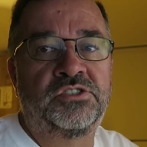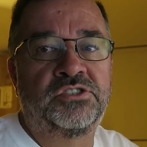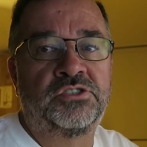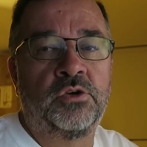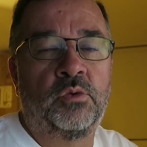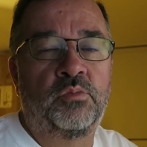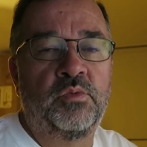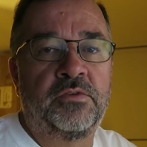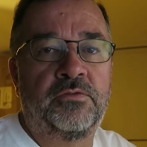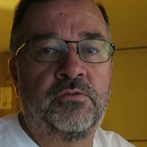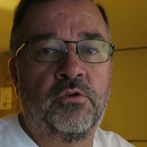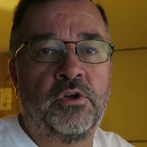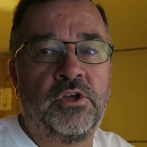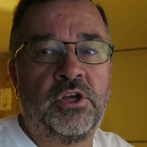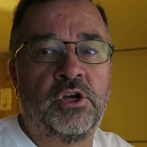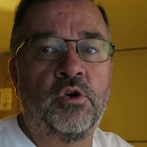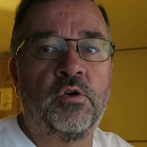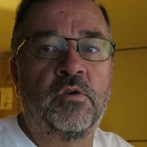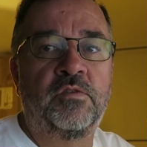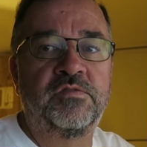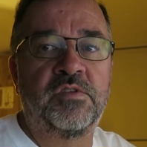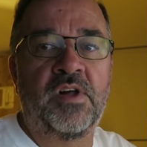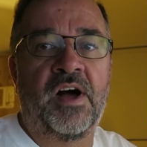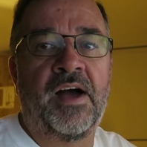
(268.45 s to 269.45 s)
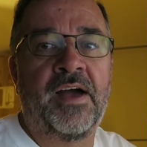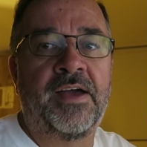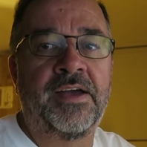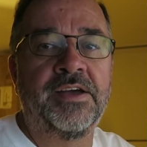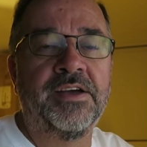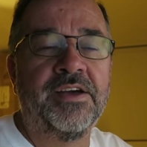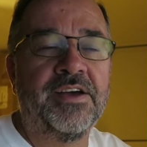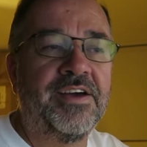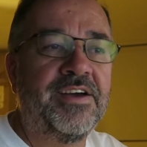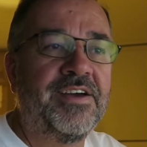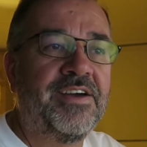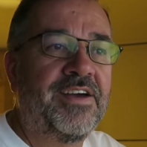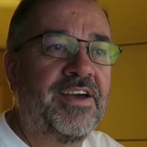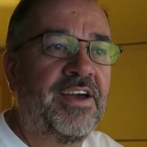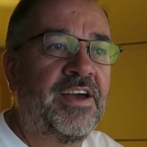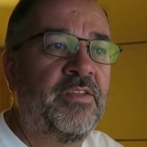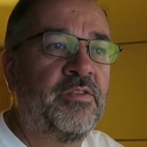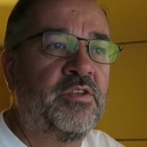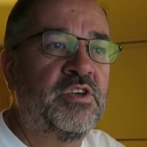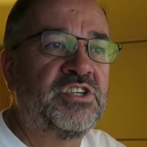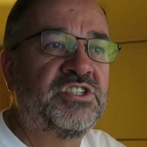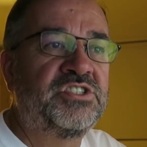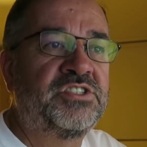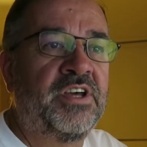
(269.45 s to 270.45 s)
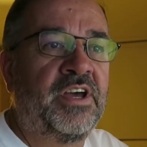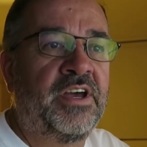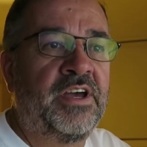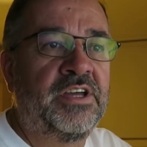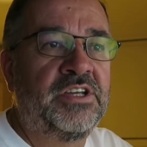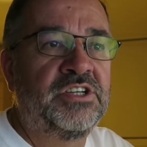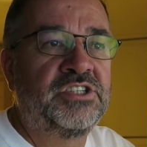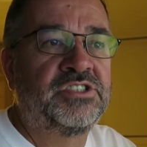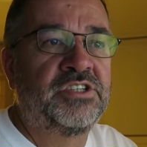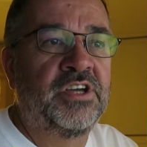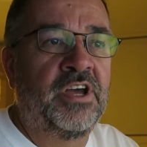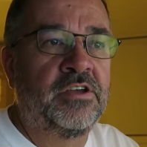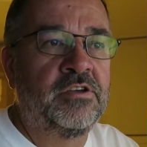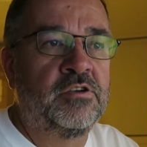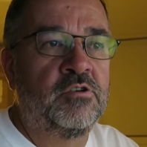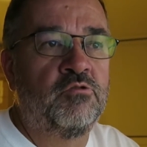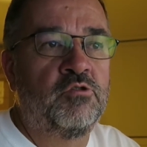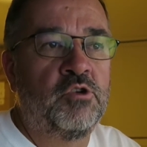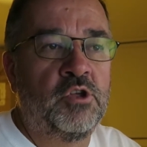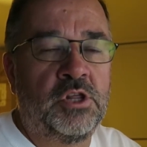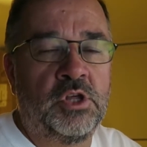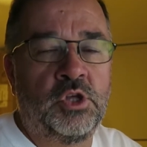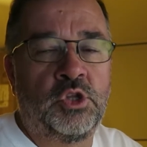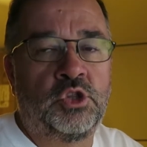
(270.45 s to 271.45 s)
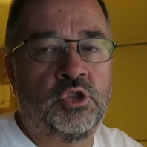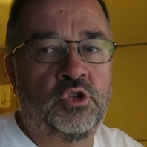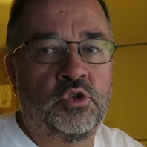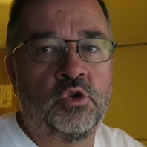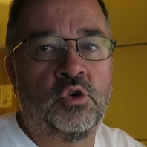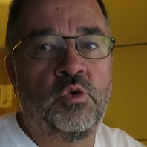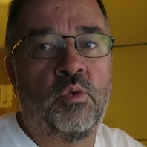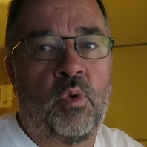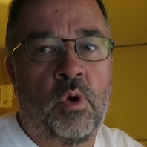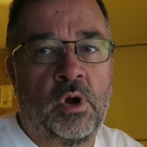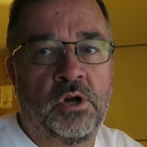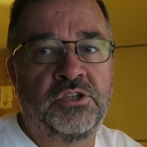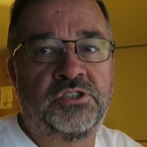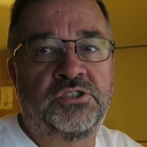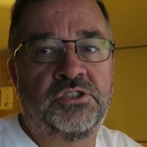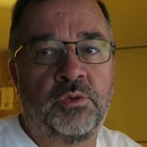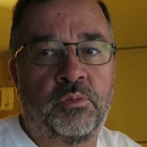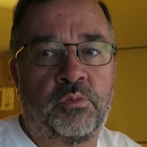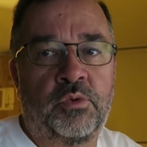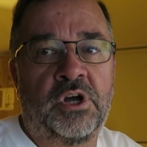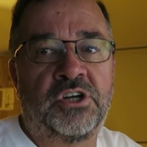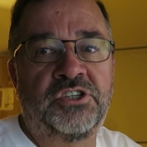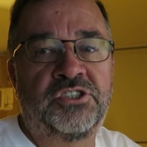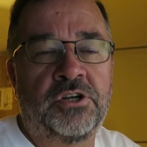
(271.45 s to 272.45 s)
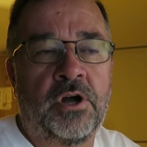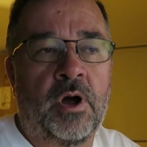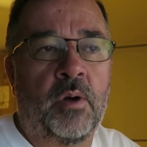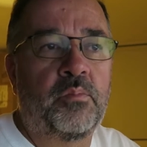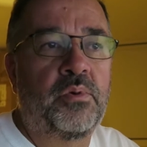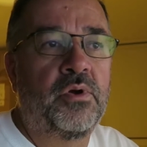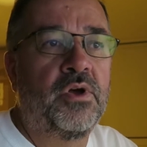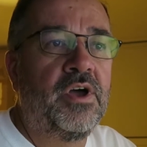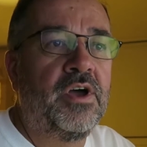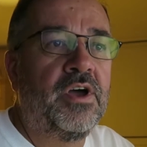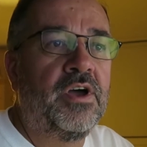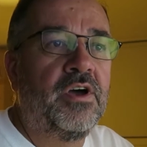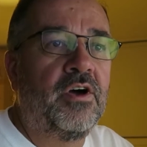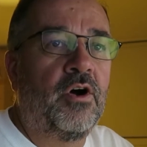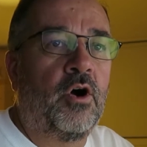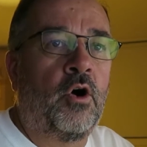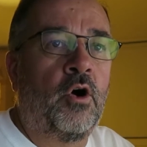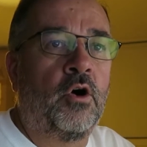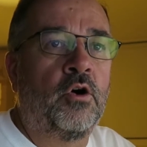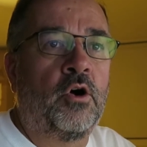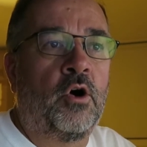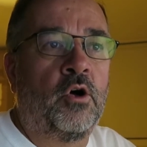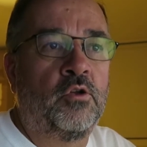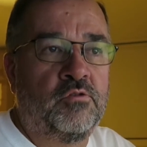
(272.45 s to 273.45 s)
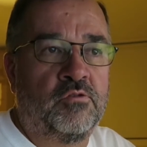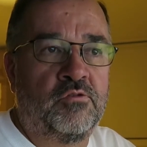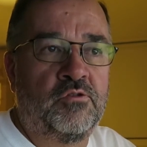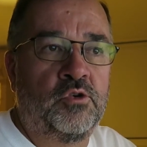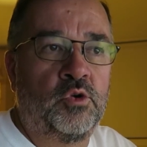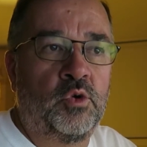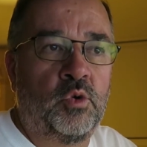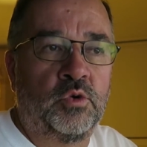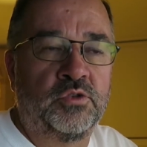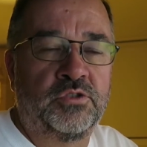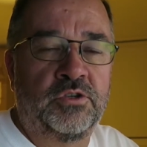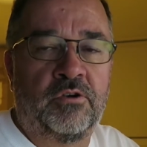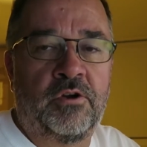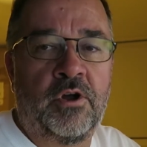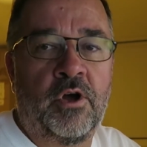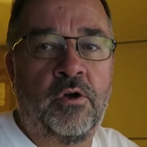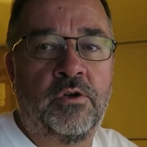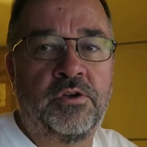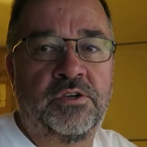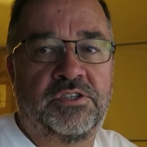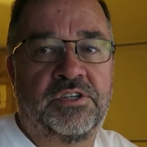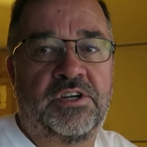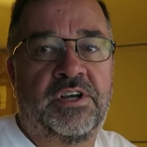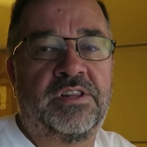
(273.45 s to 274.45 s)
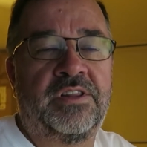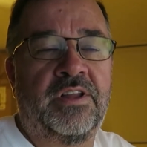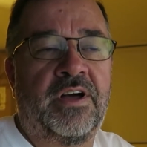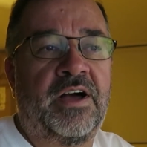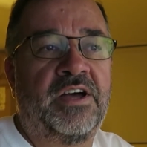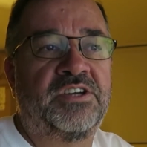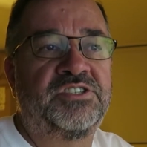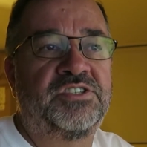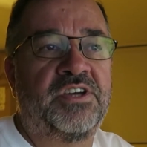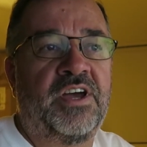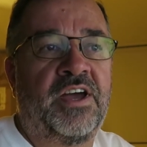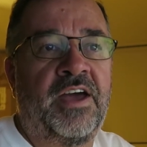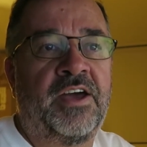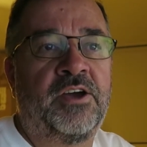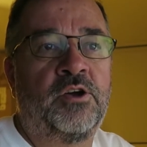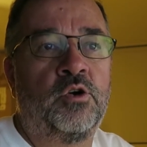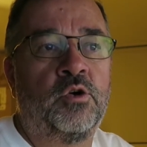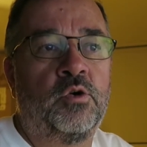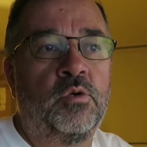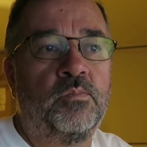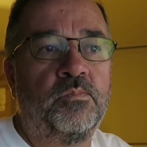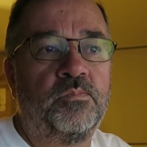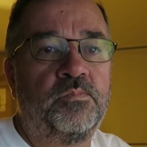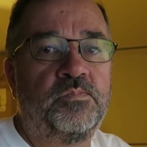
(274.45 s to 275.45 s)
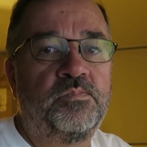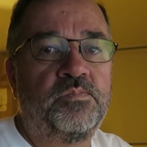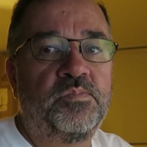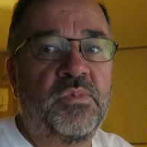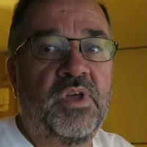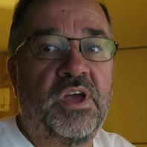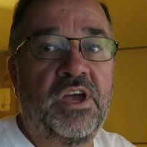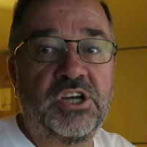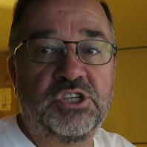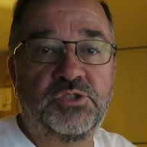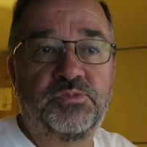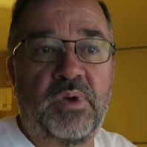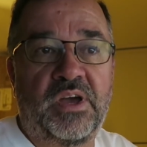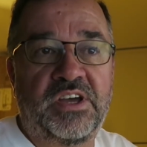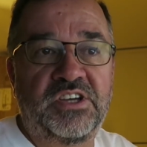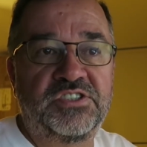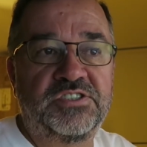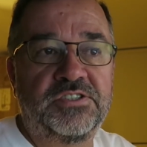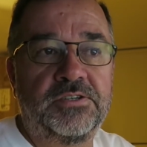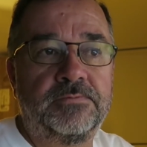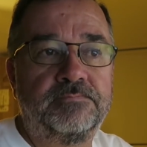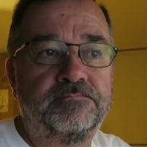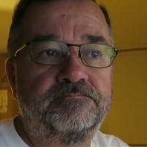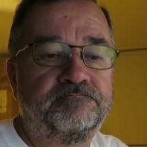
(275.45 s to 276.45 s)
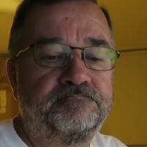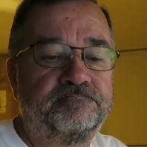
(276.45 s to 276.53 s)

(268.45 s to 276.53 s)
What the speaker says: So before you go flying in the States, you really do want to brush up on the rules around Class Echo airspace.